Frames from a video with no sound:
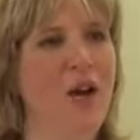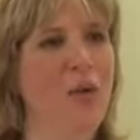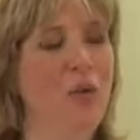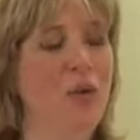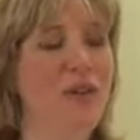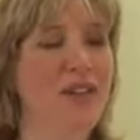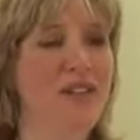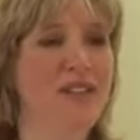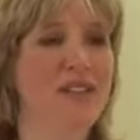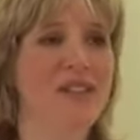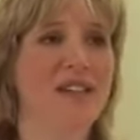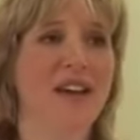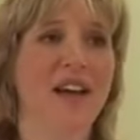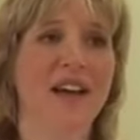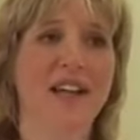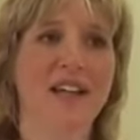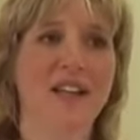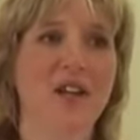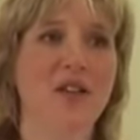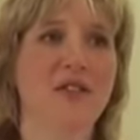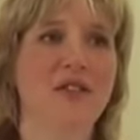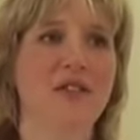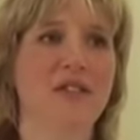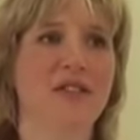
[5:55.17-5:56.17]
Once a
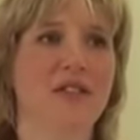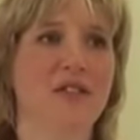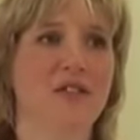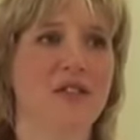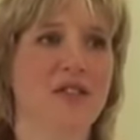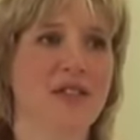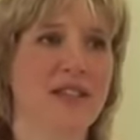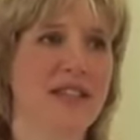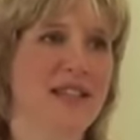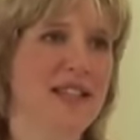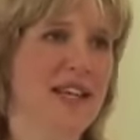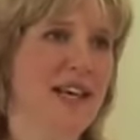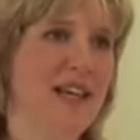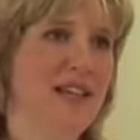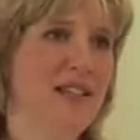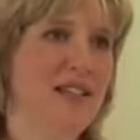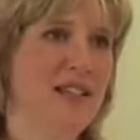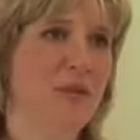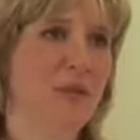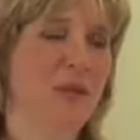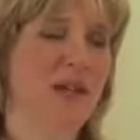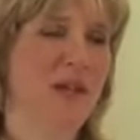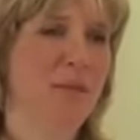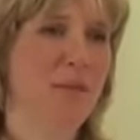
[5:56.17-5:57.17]
diagnosis of CKD
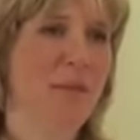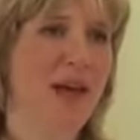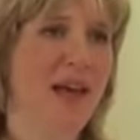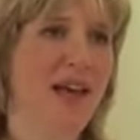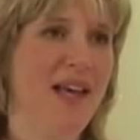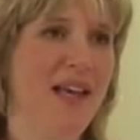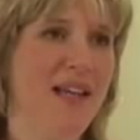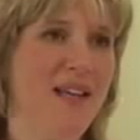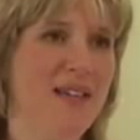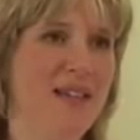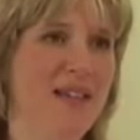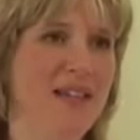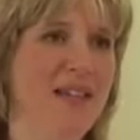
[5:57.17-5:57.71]
has been made,